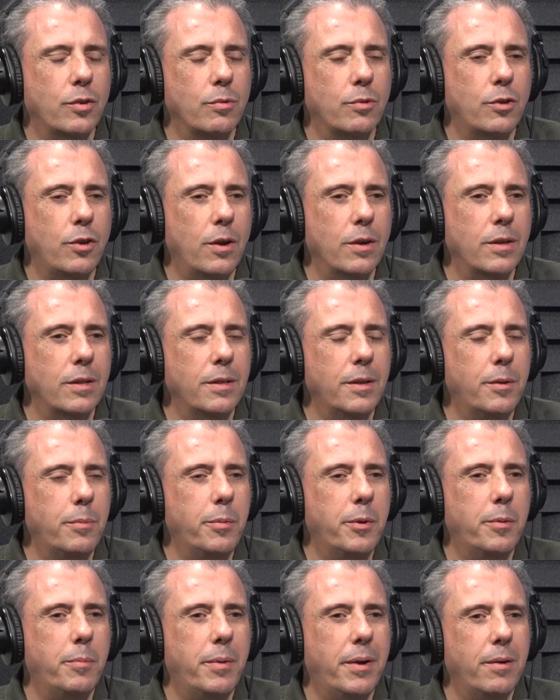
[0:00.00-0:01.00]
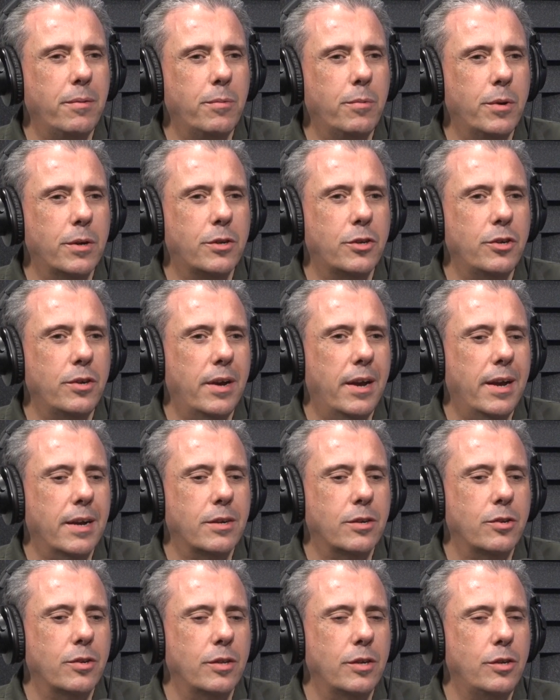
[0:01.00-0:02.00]
talk a little bit about what you
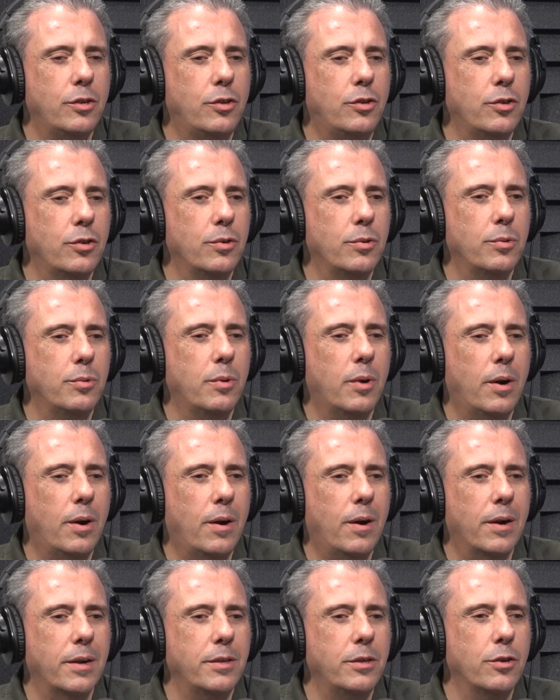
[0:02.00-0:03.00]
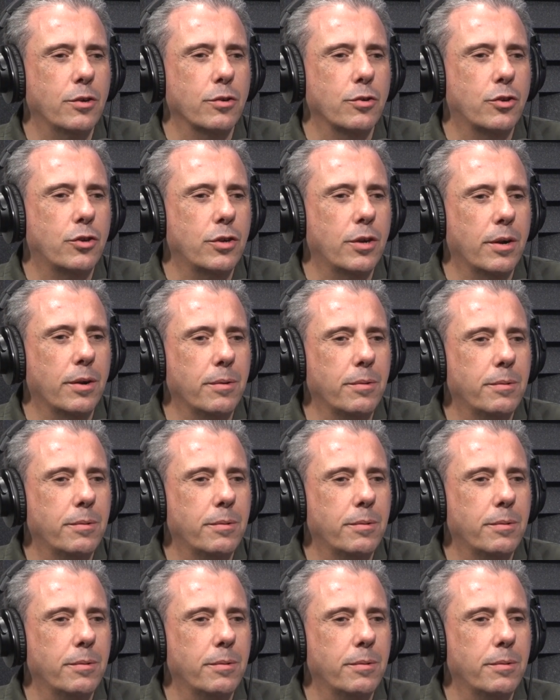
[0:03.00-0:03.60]
actually do on your show.